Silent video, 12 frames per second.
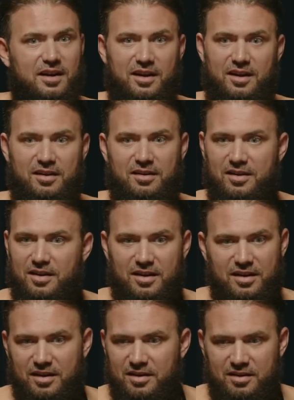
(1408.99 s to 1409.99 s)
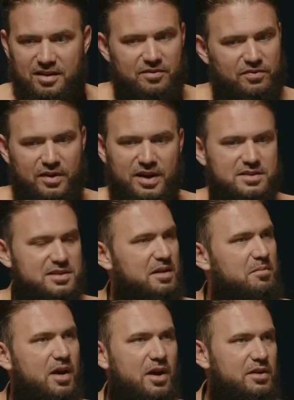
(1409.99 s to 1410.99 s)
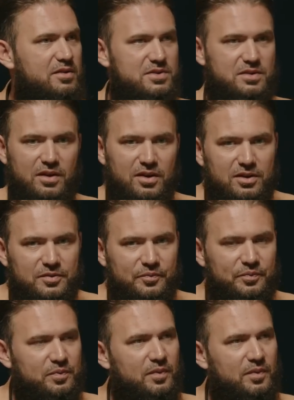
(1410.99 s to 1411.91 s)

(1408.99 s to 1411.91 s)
in France, he married this girl.